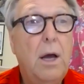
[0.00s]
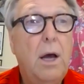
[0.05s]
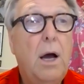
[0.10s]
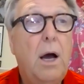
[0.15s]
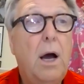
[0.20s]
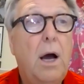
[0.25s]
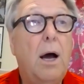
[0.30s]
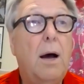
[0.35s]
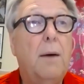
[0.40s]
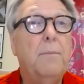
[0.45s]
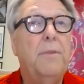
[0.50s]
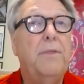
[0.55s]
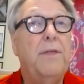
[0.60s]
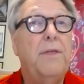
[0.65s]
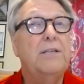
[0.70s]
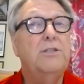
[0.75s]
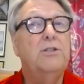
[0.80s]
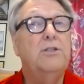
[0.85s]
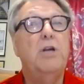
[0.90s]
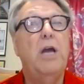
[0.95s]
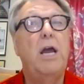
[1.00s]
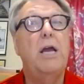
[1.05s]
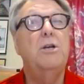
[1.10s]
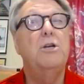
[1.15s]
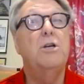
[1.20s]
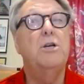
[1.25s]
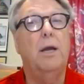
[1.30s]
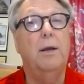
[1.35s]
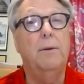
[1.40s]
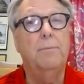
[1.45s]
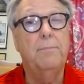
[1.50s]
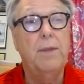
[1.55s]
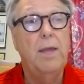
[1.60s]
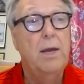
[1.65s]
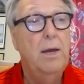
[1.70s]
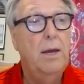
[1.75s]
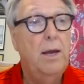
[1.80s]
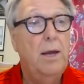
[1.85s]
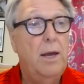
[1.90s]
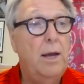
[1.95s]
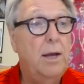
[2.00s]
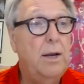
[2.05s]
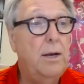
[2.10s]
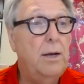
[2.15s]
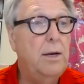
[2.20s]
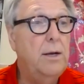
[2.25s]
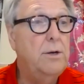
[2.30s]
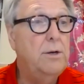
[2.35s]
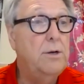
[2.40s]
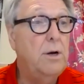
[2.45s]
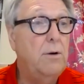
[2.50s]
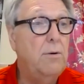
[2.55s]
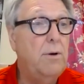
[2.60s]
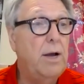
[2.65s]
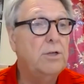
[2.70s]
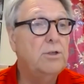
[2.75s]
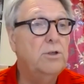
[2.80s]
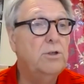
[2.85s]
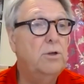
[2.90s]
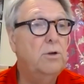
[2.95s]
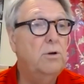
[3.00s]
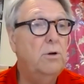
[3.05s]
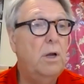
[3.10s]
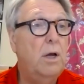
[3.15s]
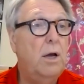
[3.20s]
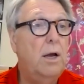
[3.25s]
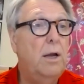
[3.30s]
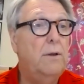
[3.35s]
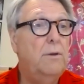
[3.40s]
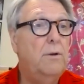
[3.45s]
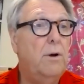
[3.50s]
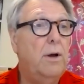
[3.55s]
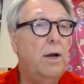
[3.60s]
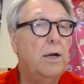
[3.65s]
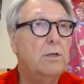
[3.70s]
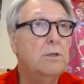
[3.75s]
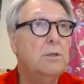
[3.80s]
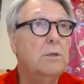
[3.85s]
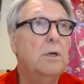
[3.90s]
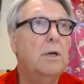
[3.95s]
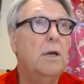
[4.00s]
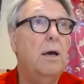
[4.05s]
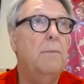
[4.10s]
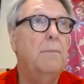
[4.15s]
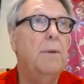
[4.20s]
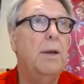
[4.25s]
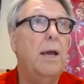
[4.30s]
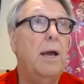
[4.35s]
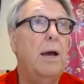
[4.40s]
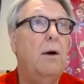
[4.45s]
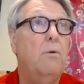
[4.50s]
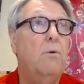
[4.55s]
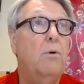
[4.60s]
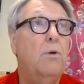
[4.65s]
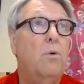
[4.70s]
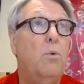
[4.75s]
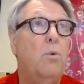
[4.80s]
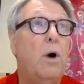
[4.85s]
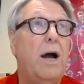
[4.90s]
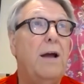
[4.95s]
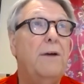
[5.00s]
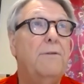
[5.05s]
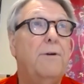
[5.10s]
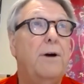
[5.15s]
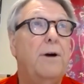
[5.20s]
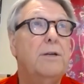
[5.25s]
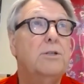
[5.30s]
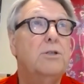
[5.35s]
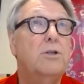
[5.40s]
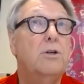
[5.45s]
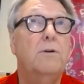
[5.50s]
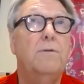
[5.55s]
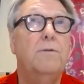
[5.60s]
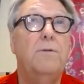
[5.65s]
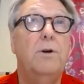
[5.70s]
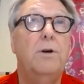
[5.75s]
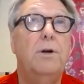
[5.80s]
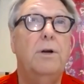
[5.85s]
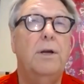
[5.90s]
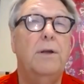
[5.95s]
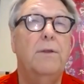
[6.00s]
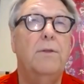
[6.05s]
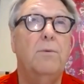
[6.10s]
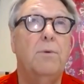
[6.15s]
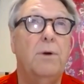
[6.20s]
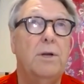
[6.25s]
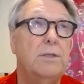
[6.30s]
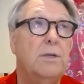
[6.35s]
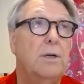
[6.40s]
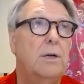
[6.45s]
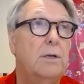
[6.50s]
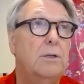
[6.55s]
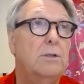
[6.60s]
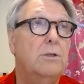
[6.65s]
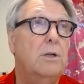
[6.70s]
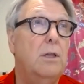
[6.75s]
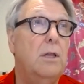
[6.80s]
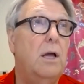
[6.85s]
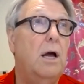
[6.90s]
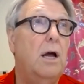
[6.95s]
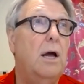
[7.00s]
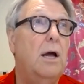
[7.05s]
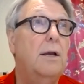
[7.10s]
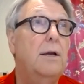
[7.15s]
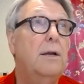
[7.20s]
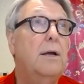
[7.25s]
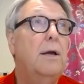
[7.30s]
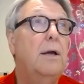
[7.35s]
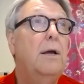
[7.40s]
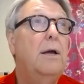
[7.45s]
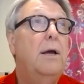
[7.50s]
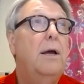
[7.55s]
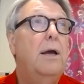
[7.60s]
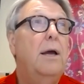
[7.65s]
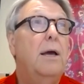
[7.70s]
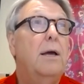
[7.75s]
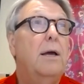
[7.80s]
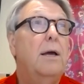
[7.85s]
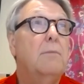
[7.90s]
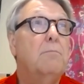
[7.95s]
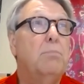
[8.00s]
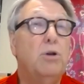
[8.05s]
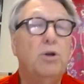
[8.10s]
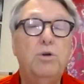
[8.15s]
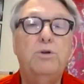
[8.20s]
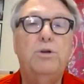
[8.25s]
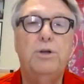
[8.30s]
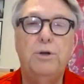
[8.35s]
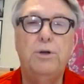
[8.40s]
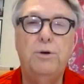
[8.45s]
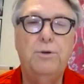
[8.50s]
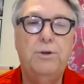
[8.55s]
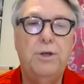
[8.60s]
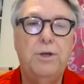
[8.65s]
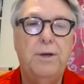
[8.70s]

That's changing. And in Generac's new line, they're actually coming out with a Wi-Fi server in the residential line and Bluetooth.